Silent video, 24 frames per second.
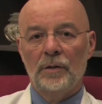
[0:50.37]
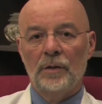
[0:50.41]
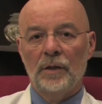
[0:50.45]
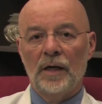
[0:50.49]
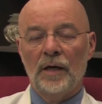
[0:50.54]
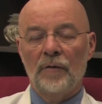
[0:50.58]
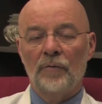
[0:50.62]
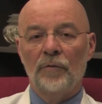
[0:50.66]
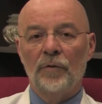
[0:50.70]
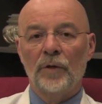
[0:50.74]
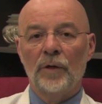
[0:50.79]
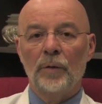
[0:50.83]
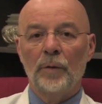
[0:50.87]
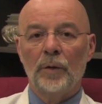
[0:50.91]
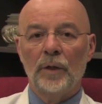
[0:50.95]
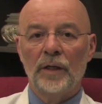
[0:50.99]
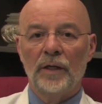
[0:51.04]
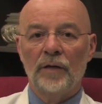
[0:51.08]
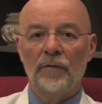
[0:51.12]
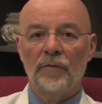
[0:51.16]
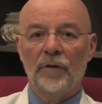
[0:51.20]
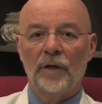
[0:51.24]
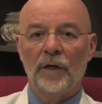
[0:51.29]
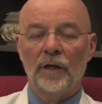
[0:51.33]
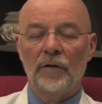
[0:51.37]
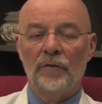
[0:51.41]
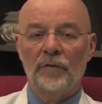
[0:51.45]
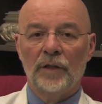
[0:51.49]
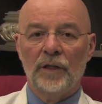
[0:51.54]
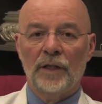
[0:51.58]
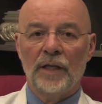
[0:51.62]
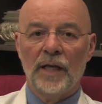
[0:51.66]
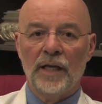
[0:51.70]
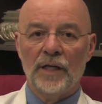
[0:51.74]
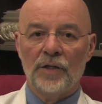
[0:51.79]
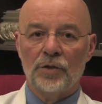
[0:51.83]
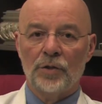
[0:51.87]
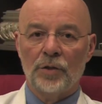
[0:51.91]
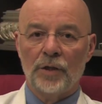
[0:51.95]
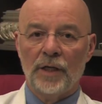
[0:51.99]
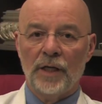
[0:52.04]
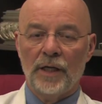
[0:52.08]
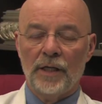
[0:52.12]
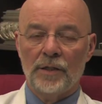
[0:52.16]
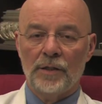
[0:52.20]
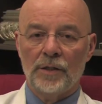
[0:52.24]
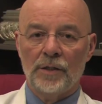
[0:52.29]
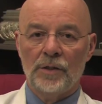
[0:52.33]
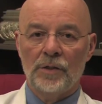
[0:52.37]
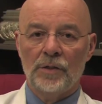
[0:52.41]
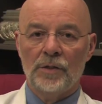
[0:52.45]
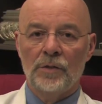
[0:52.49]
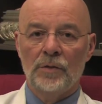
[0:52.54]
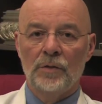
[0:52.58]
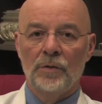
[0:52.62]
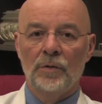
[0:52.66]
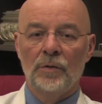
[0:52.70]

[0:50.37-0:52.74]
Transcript: I'm frequently involved in cancer cases